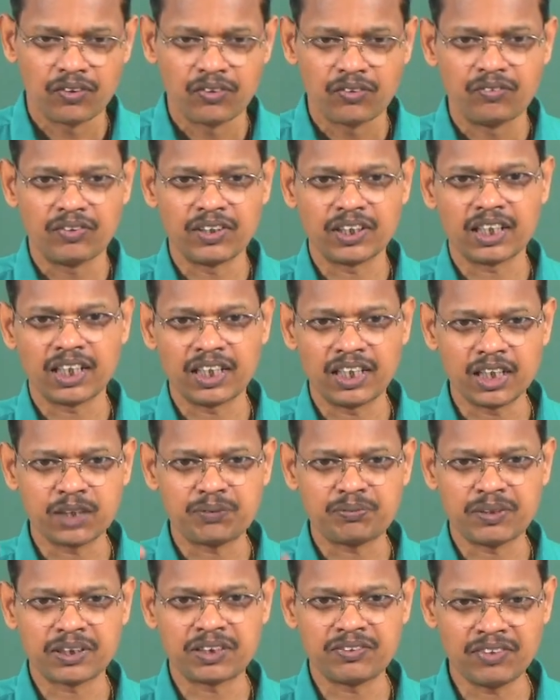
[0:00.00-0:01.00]
whether any
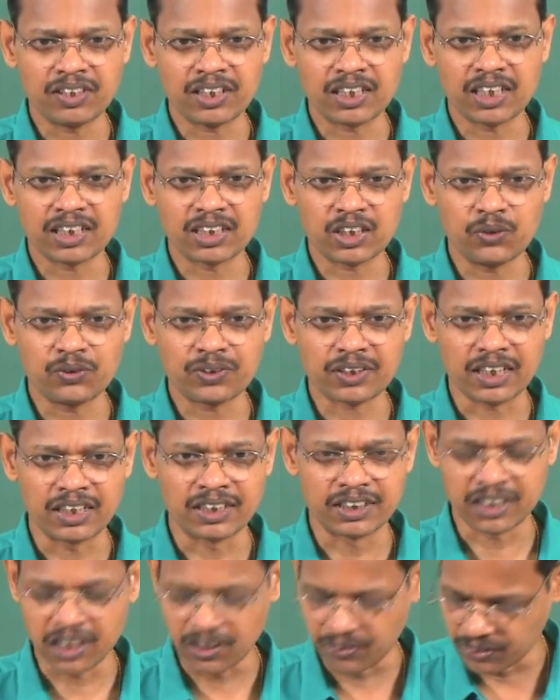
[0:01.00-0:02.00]
specific residue is
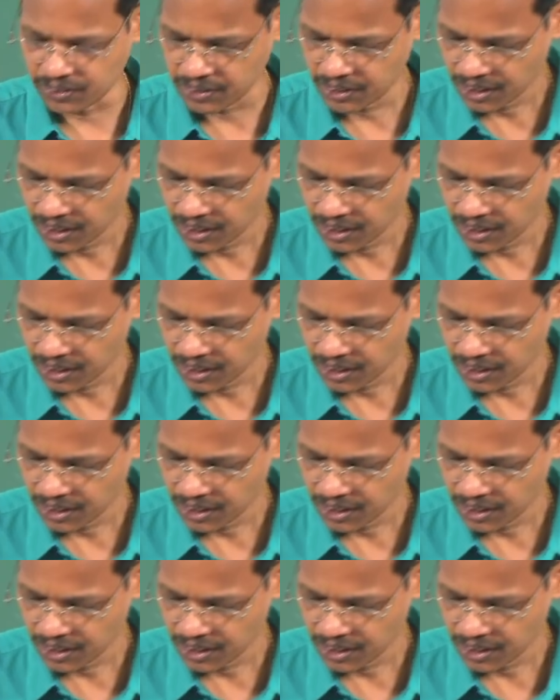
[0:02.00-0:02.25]
conserved.